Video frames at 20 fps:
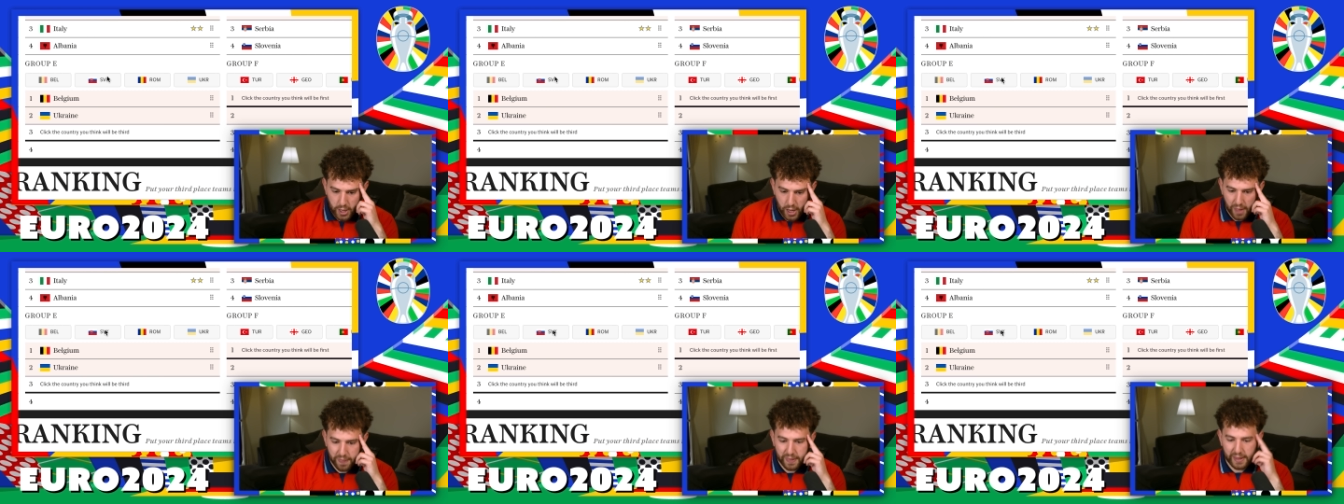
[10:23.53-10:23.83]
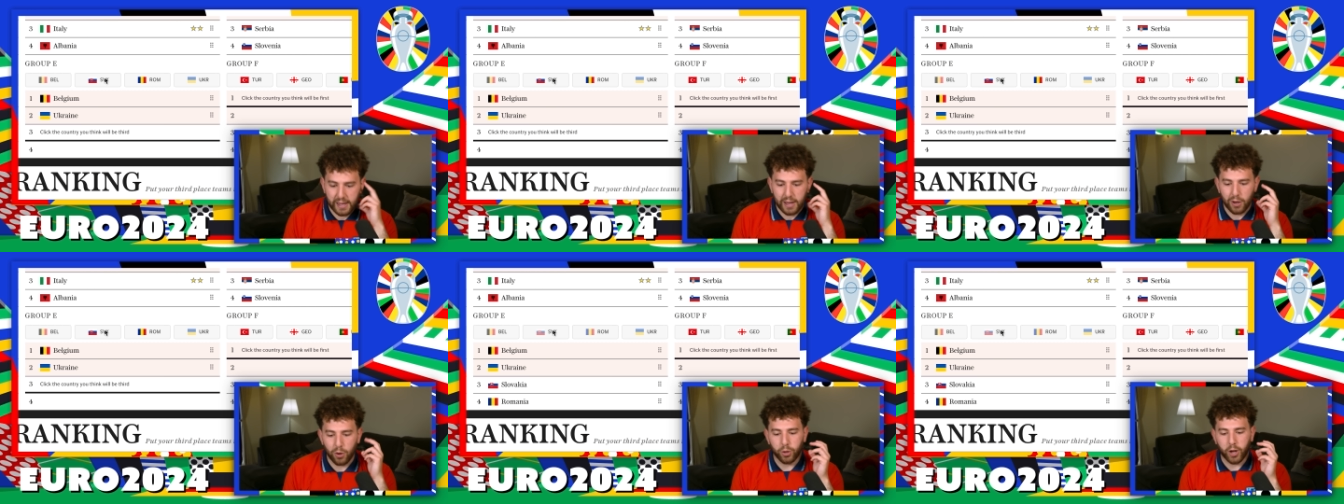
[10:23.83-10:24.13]
I
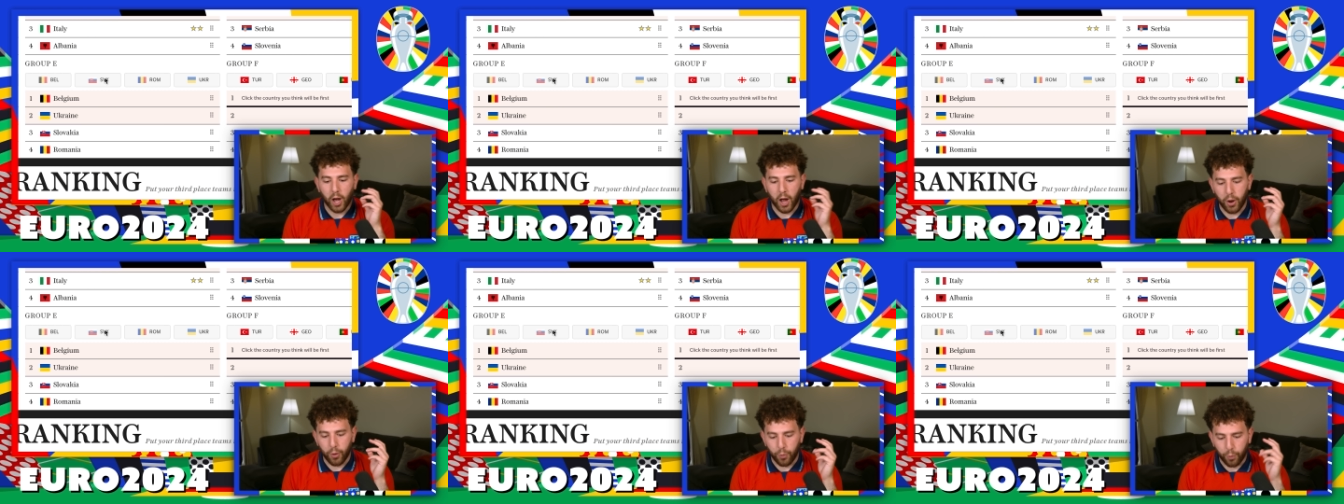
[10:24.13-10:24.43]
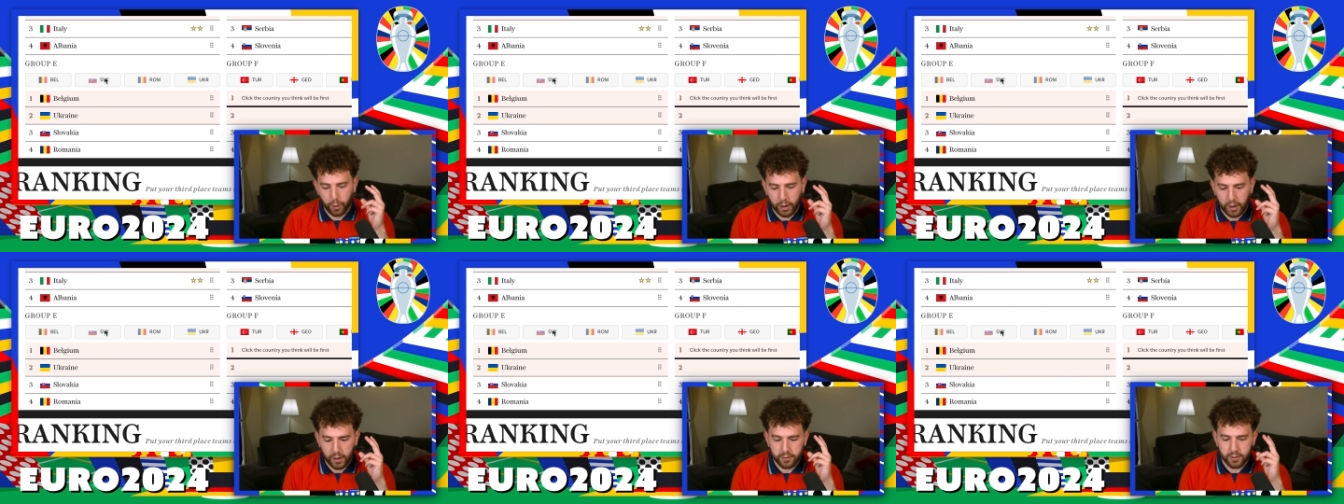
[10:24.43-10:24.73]
think it'll go
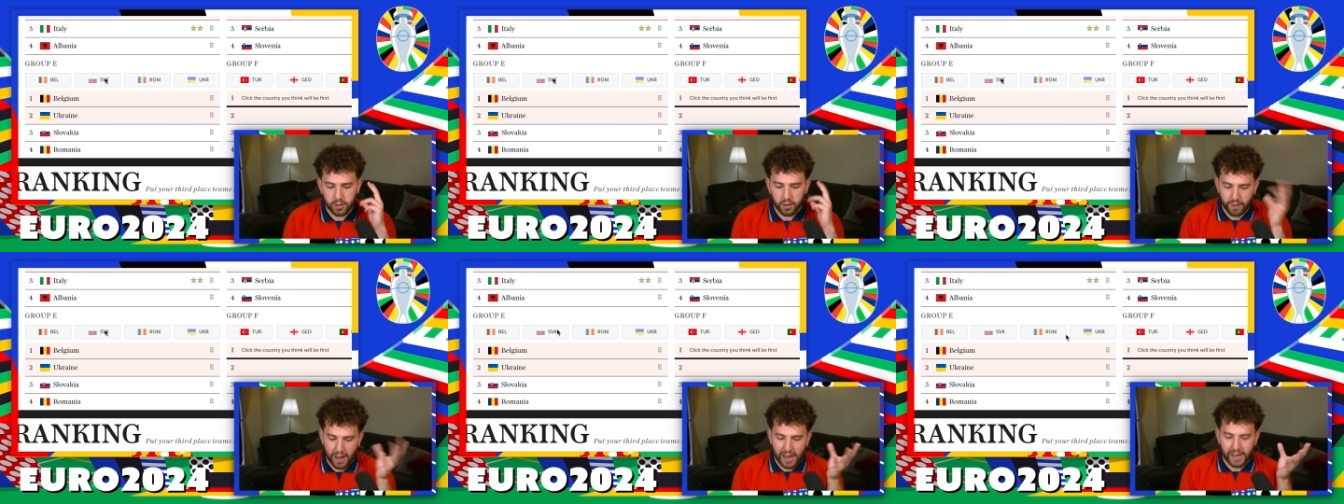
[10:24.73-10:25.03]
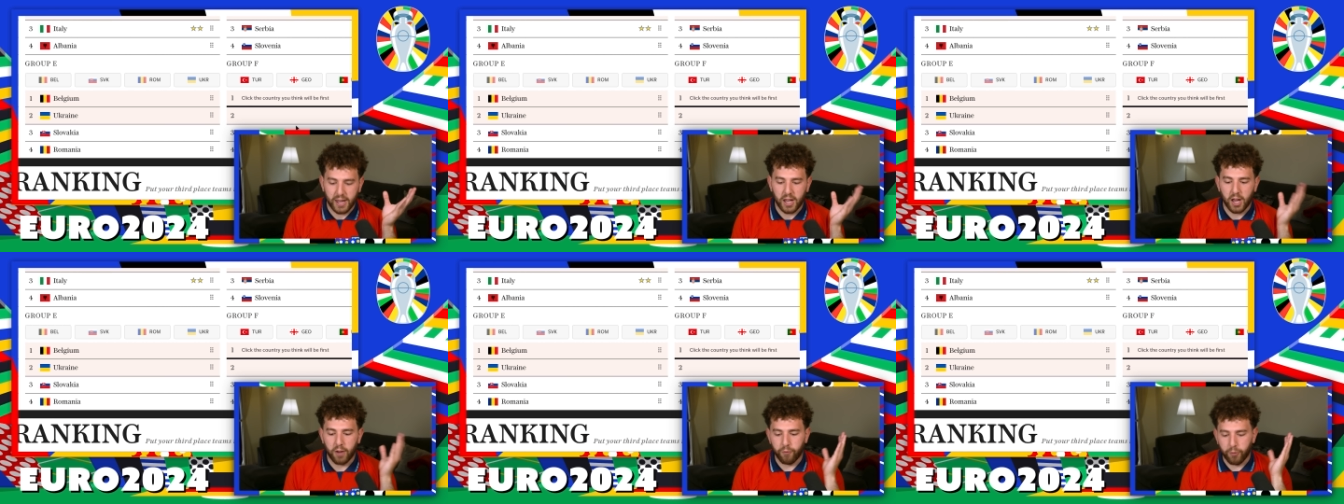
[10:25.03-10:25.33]
with
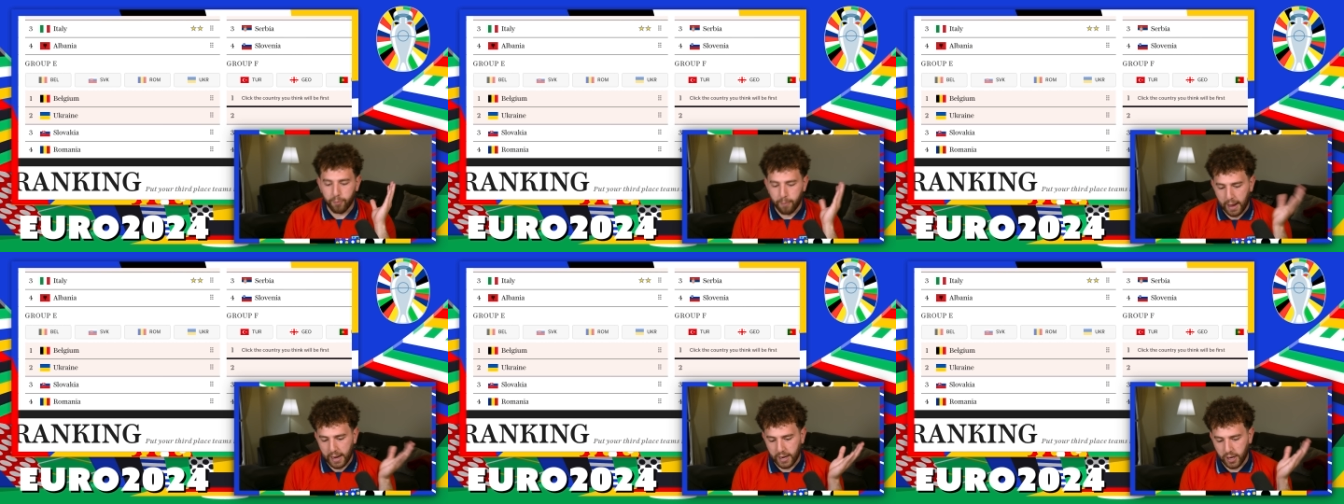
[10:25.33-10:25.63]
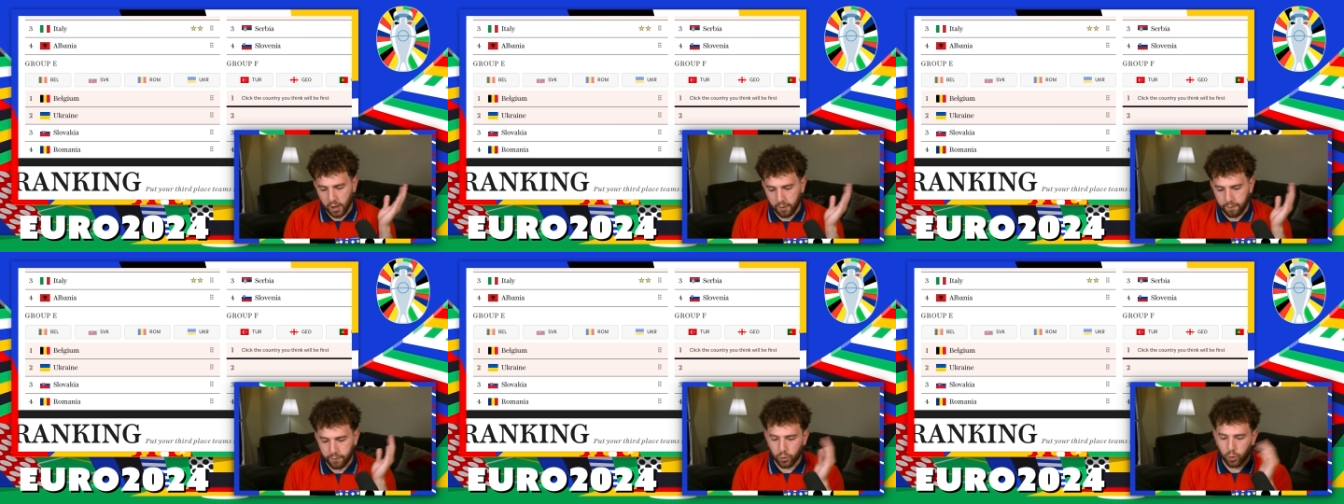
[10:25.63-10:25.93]
Slovakia,
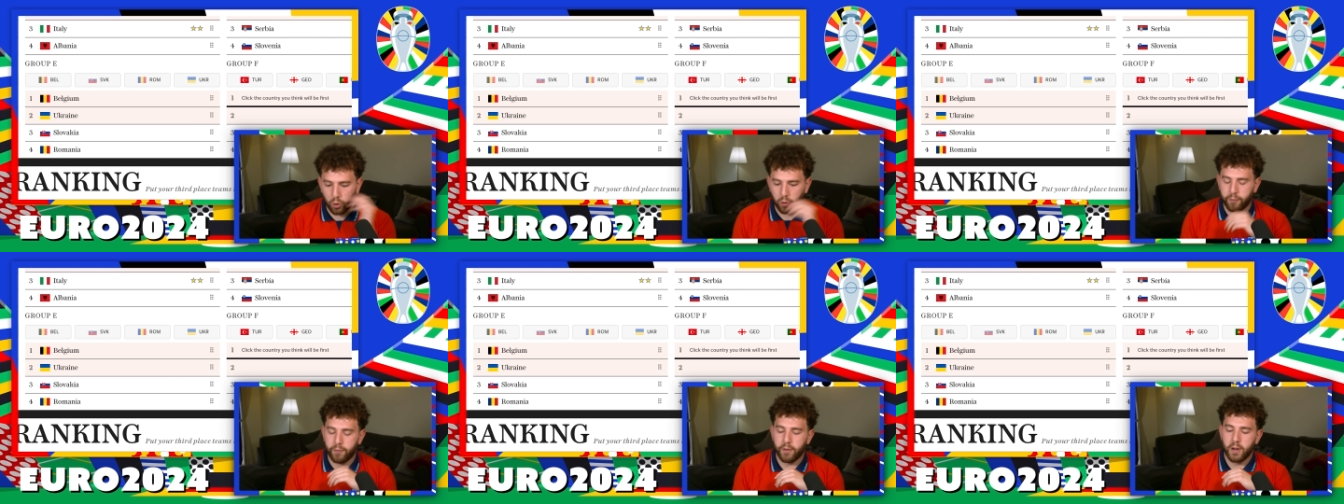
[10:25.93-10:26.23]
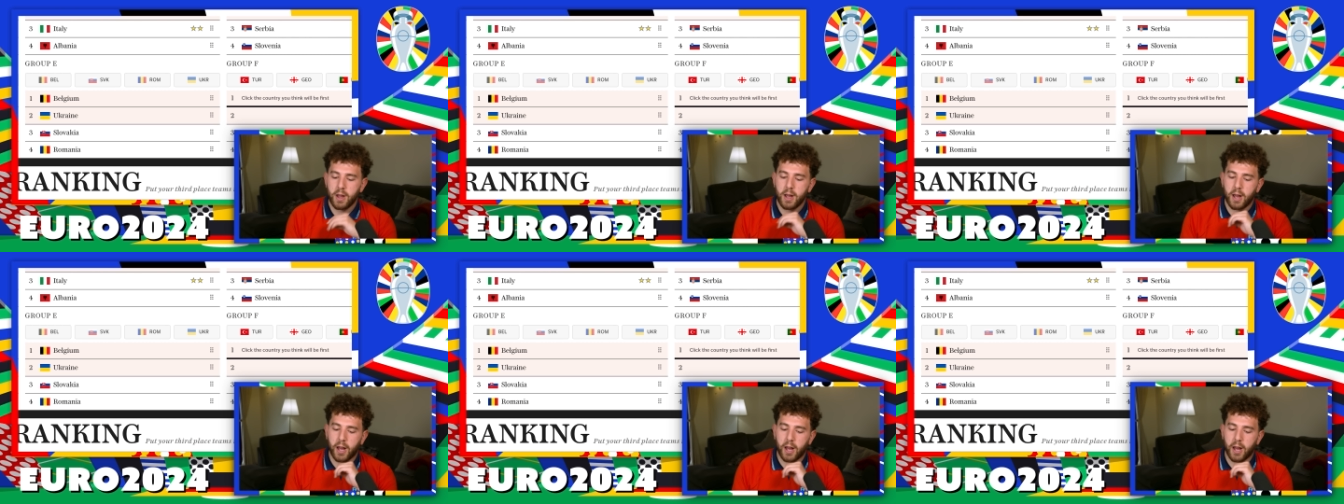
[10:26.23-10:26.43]
Romania fourth.